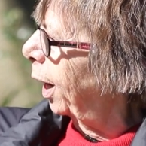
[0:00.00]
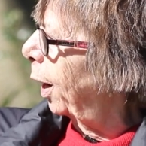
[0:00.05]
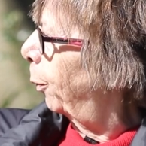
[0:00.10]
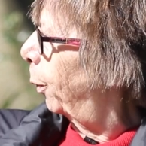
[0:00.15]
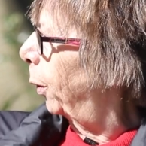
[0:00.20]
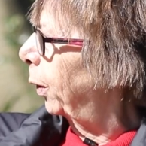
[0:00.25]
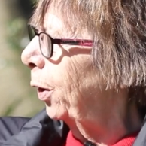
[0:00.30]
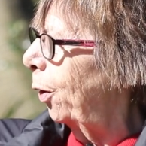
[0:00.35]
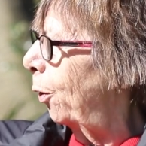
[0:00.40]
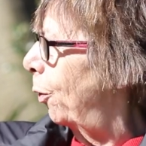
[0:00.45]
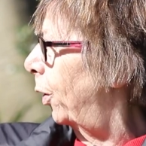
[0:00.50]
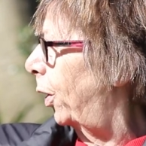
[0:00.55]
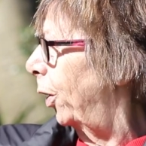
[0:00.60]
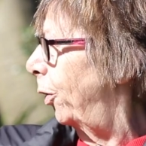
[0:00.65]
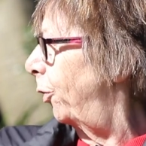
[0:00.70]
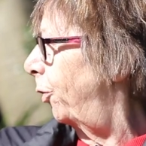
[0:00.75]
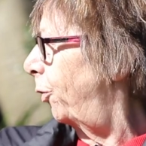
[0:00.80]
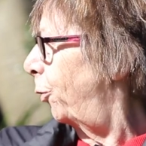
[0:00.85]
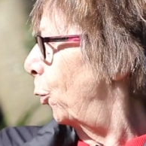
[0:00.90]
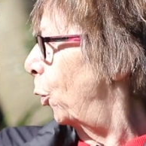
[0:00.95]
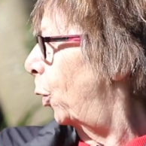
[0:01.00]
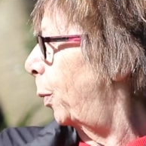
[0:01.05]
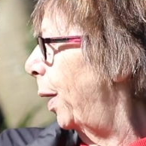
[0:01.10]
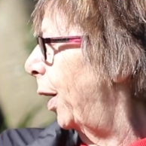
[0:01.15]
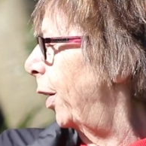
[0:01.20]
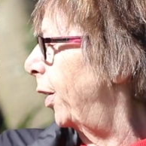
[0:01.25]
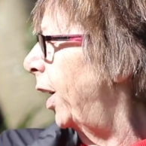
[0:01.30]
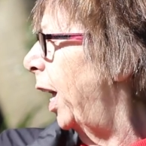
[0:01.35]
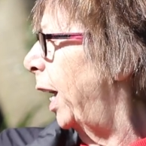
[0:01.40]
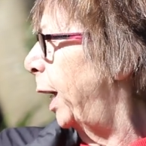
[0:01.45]
Now, we're not going to talk
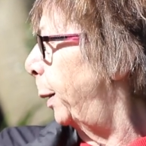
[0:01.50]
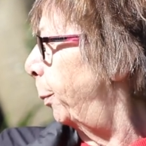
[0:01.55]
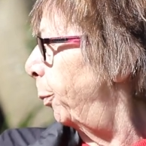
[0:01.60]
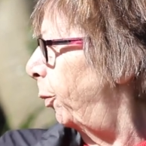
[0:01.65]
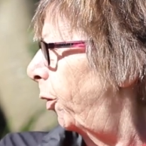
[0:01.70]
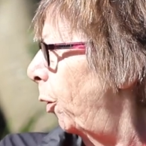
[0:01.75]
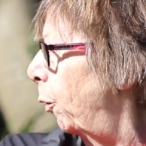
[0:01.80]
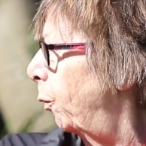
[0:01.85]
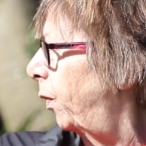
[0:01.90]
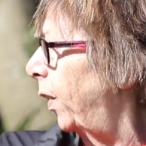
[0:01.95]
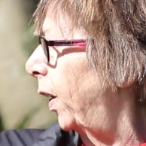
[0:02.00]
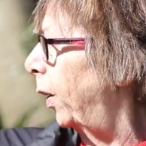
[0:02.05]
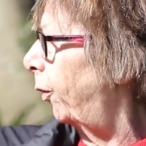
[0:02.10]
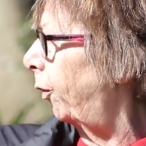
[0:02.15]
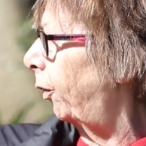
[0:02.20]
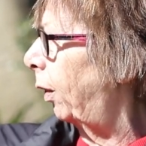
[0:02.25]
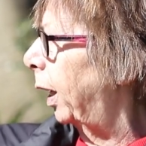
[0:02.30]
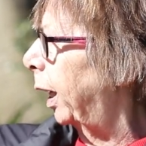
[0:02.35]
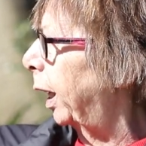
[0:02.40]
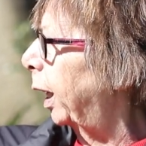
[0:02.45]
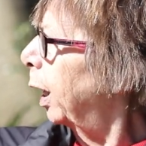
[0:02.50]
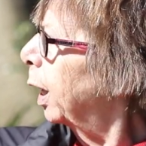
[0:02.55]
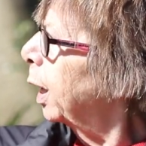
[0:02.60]
about names, obviously.